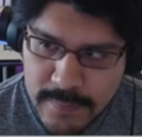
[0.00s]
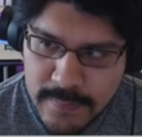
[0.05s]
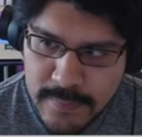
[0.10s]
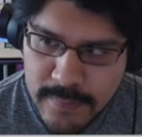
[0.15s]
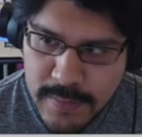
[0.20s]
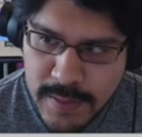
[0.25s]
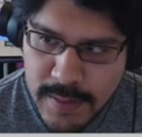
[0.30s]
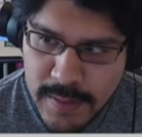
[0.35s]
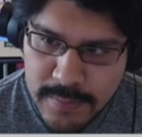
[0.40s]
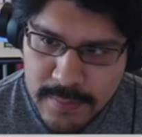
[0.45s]
looks
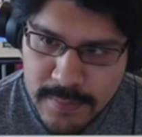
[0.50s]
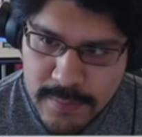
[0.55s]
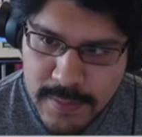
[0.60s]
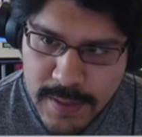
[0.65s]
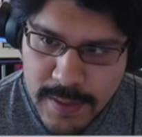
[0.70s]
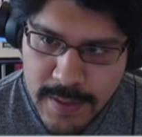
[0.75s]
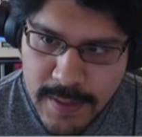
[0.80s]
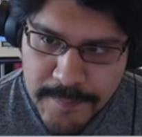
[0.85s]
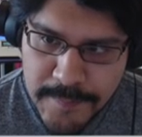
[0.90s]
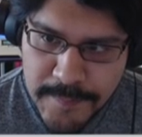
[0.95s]
okay. I'll hit
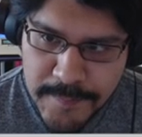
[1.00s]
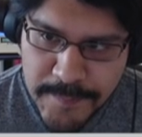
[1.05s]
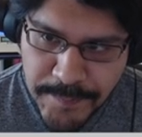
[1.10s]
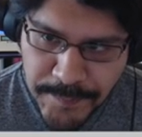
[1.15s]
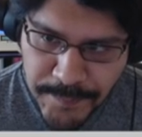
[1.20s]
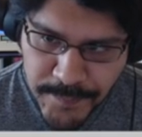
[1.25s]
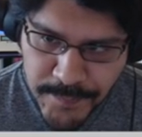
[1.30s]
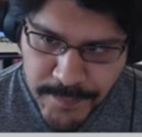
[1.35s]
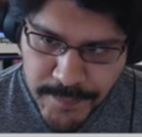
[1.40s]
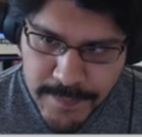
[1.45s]
OK.
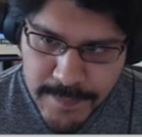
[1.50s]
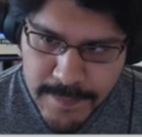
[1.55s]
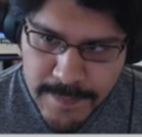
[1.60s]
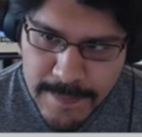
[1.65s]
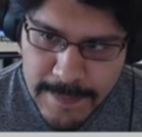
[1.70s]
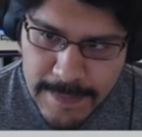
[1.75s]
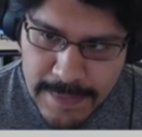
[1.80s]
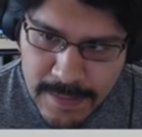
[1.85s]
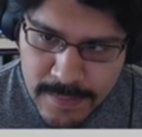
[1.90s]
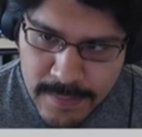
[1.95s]

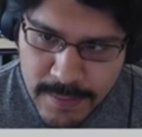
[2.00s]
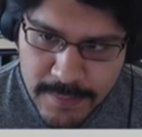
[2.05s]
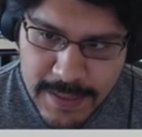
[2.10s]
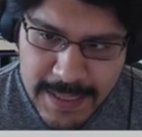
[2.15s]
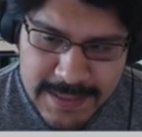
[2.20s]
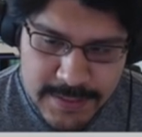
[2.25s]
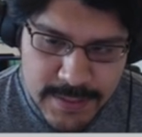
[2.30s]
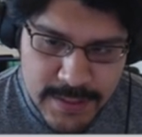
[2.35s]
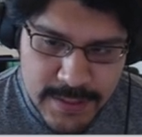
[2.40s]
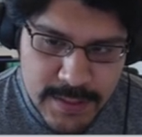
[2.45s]
Now to
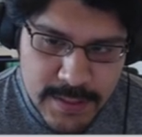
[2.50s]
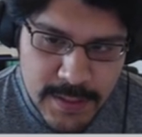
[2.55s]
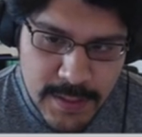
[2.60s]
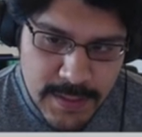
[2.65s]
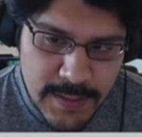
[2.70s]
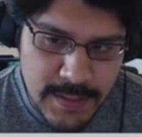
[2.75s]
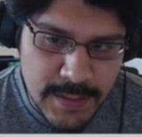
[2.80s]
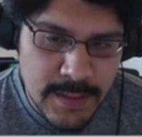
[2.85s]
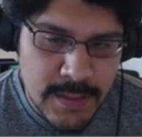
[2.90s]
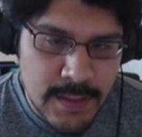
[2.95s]
actually
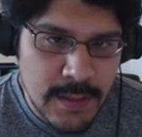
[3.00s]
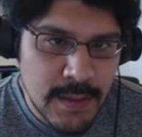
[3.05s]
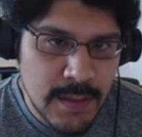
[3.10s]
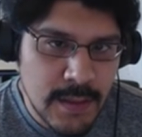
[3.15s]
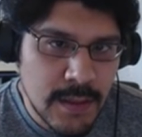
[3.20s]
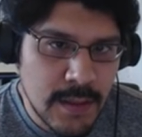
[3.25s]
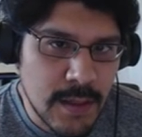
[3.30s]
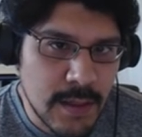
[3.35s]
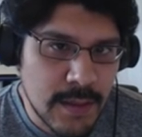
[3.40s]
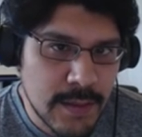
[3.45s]
cut it,
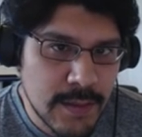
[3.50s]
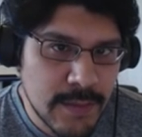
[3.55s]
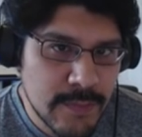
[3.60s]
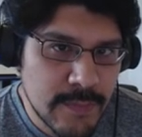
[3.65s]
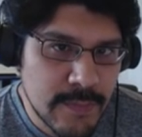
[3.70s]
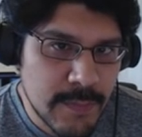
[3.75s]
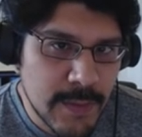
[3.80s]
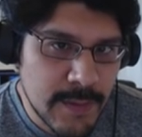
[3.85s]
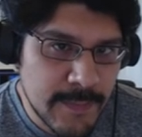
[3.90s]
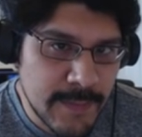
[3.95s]
I'm going to use
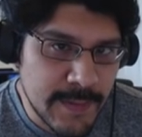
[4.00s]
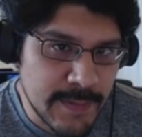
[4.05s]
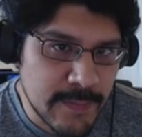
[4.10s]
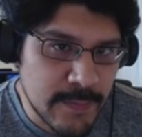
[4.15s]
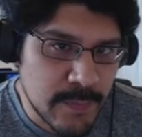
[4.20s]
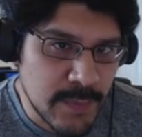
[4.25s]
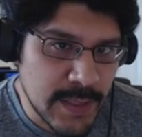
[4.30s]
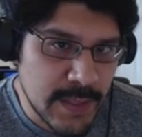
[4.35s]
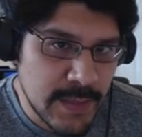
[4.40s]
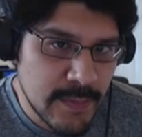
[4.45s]
the modify
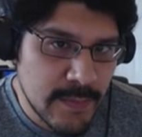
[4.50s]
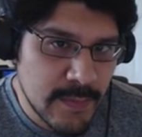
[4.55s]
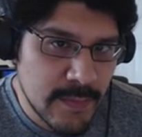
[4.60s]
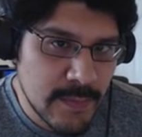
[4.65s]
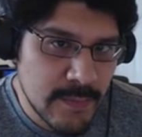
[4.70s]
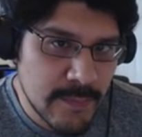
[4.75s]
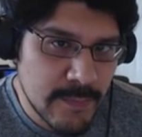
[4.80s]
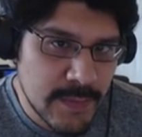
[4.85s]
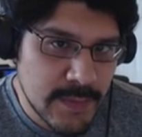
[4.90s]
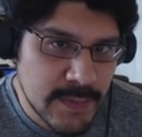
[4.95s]
split
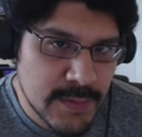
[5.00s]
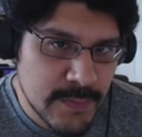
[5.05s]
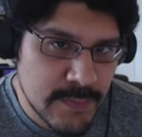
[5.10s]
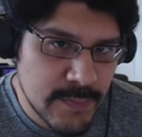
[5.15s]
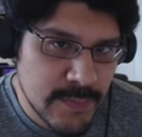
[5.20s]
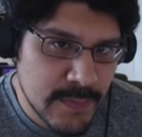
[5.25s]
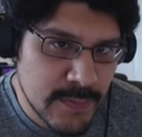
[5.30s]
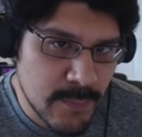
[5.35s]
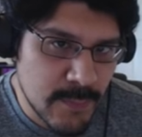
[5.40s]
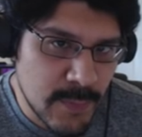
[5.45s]
function.
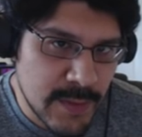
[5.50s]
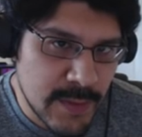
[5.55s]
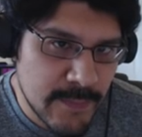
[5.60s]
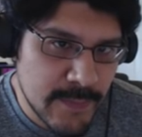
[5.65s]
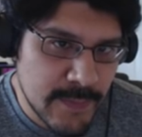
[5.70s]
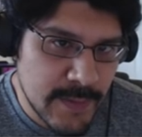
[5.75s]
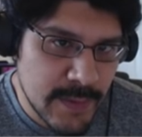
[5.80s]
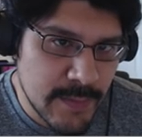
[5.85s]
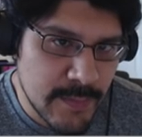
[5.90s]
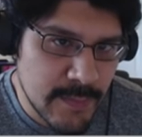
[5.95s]
So it's under
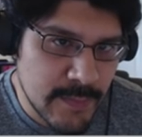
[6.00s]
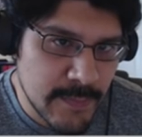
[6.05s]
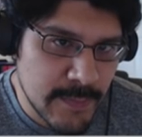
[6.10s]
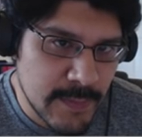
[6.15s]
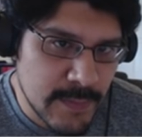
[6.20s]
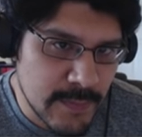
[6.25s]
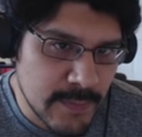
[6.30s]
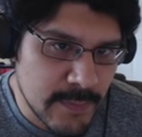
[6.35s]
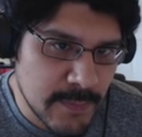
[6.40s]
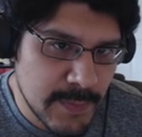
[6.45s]
modify, there's
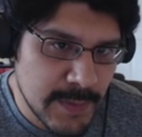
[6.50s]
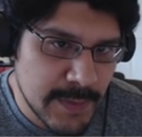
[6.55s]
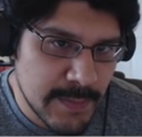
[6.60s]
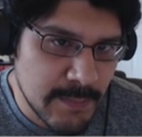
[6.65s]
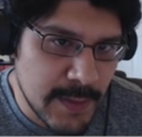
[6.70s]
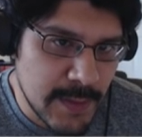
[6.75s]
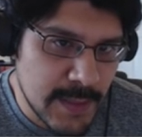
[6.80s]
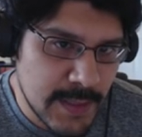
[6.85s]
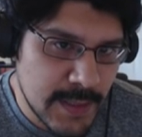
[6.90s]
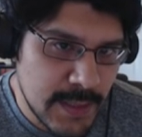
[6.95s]
something called split
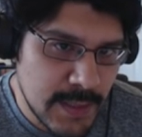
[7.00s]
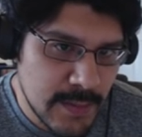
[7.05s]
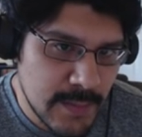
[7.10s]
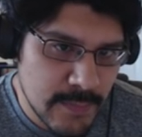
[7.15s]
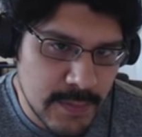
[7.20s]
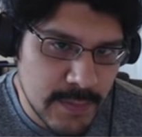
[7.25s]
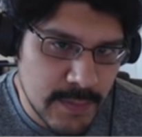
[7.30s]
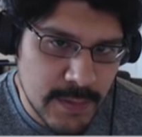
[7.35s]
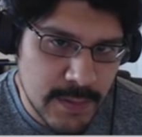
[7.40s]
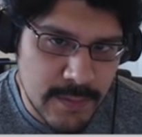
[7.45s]
body.
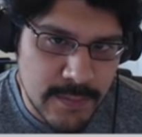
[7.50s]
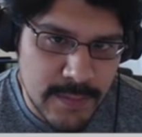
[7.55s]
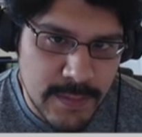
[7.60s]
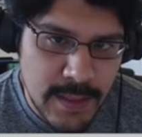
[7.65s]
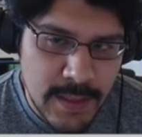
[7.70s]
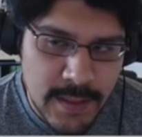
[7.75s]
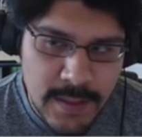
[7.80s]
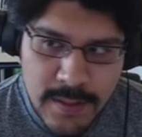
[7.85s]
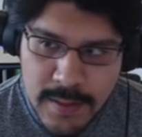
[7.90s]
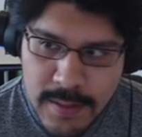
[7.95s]
So I'll click on
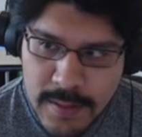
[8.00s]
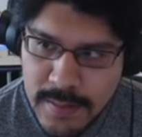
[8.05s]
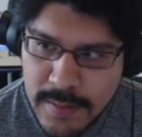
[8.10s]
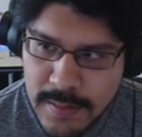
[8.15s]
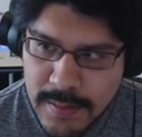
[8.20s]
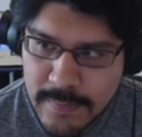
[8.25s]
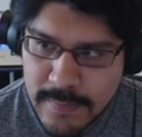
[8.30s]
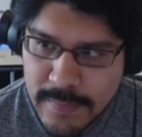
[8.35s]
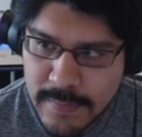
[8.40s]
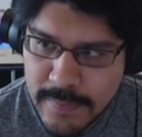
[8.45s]
that.
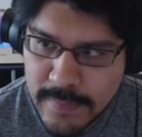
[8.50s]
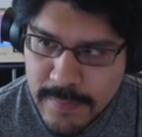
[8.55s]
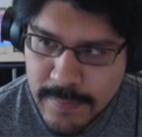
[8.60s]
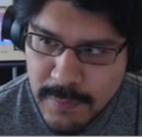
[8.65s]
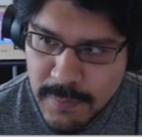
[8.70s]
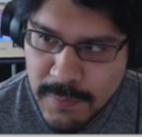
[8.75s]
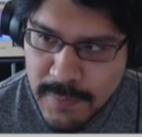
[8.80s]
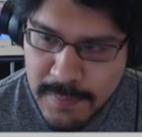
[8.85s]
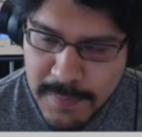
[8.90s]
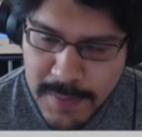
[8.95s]
It's going to tell me,
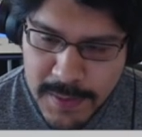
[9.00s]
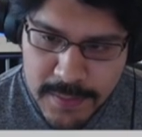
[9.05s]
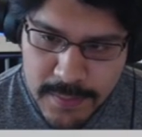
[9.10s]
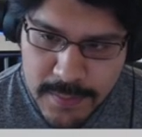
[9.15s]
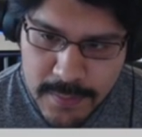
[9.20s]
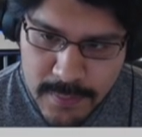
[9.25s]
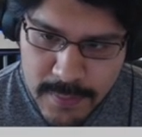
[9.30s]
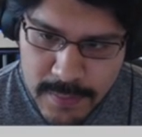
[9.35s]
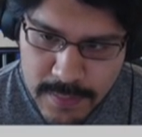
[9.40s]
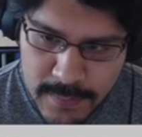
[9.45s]
well, what body
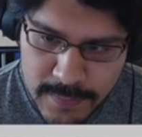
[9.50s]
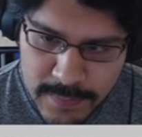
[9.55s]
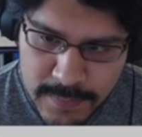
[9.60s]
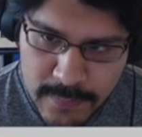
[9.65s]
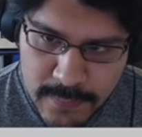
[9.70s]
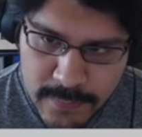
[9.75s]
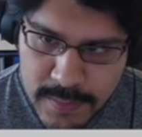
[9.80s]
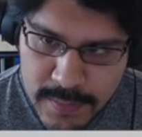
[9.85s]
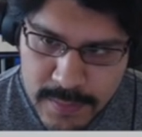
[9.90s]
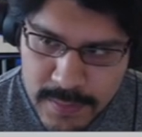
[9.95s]
do you want? I want
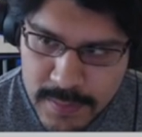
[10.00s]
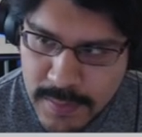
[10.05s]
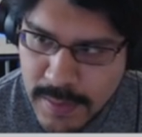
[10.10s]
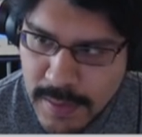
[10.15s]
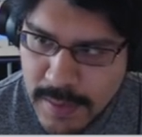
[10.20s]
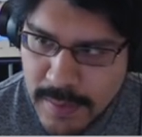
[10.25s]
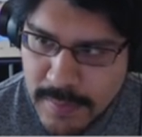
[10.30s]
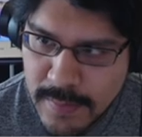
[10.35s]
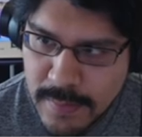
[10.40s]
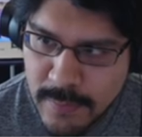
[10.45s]
this one.
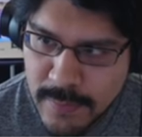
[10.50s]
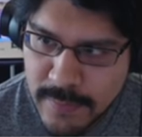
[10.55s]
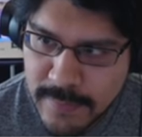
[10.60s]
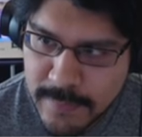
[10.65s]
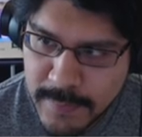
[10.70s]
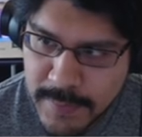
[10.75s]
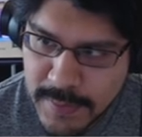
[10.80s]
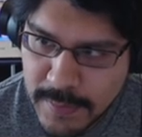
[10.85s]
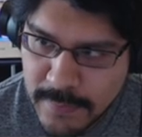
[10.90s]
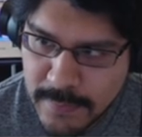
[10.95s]
And then what
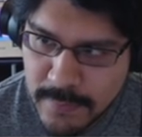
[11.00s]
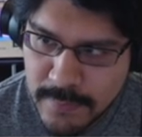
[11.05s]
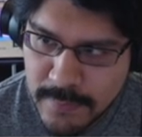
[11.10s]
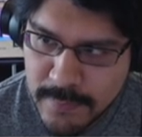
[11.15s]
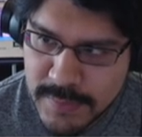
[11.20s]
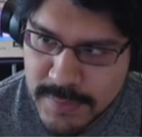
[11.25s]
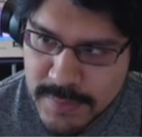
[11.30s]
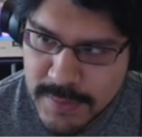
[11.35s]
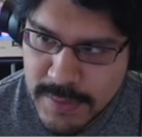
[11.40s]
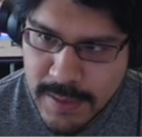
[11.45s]
splitting tool
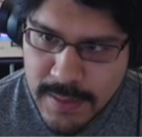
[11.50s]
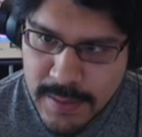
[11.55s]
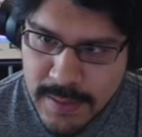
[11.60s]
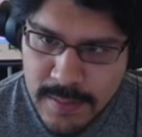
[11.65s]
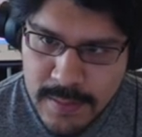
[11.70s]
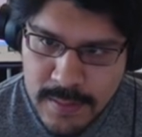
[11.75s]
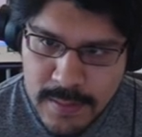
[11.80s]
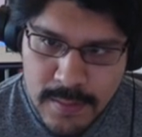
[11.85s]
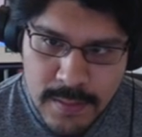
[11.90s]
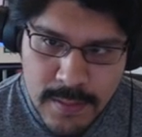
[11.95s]
would you like?